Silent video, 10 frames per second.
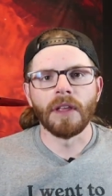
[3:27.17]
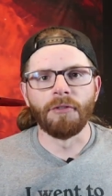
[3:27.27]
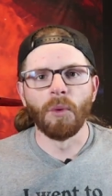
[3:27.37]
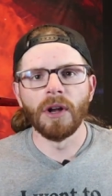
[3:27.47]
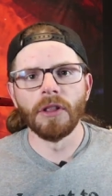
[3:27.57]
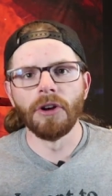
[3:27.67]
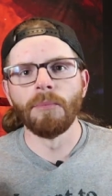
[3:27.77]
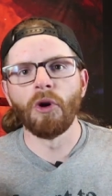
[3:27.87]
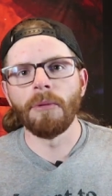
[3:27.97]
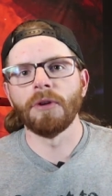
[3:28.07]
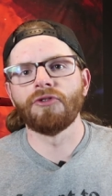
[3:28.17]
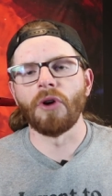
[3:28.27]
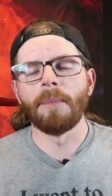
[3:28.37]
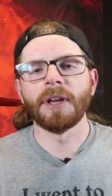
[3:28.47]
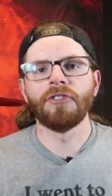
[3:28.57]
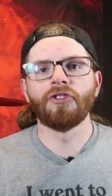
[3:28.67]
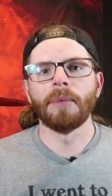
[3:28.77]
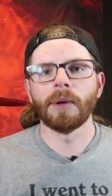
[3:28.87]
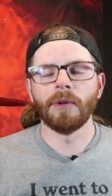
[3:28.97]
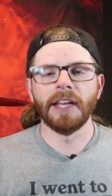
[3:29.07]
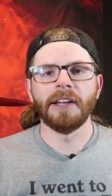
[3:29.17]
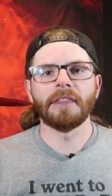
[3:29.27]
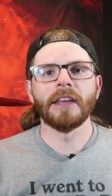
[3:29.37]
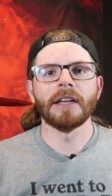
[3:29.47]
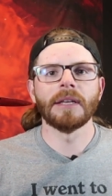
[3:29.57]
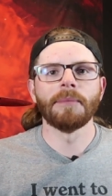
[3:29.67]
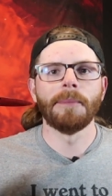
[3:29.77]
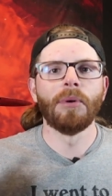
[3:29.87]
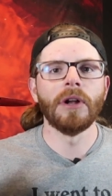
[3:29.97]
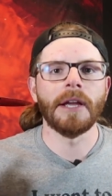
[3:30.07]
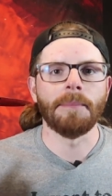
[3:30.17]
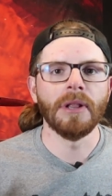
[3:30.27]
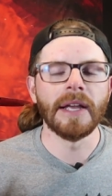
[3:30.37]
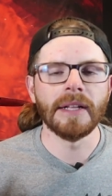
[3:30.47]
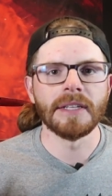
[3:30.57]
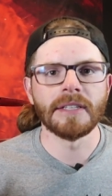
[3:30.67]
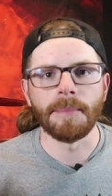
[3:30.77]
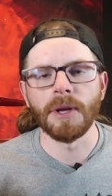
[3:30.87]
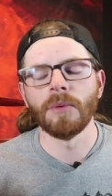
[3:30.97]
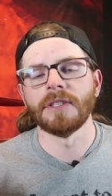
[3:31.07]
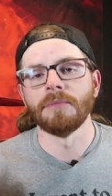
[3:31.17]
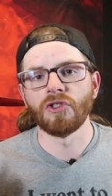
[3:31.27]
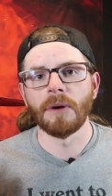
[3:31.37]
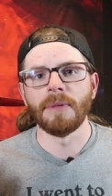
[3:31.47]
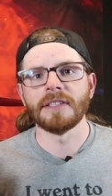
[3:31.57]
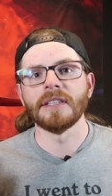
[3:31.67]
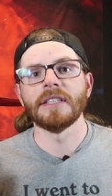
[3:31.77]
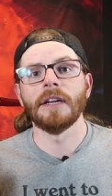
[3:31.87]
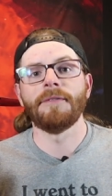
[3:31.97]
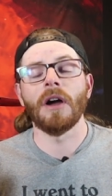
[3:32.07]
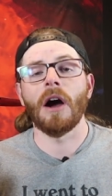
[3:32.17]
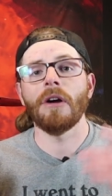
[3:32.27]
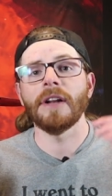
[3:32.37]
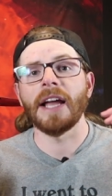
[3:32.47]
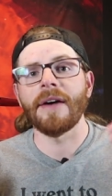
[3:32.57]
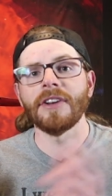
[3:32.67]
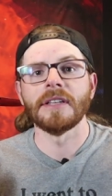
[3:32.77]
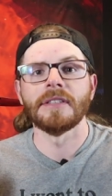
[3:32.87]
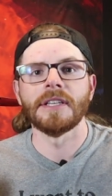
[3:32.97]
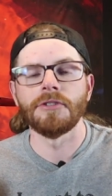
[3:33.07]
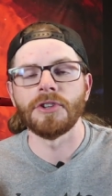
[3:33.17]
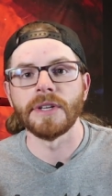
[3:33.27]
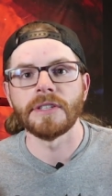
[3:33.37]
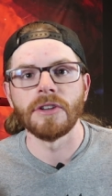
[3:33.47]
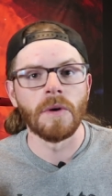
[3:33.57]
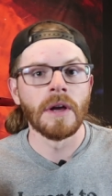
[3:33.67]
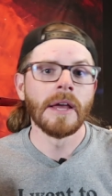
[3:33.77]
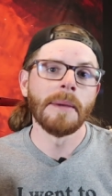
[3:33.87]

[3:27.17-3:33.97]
If you want to learn more about drumming and drumming related things, I'm going to put a playlist up here with some drum lessons. And if you already haven't considered doing so,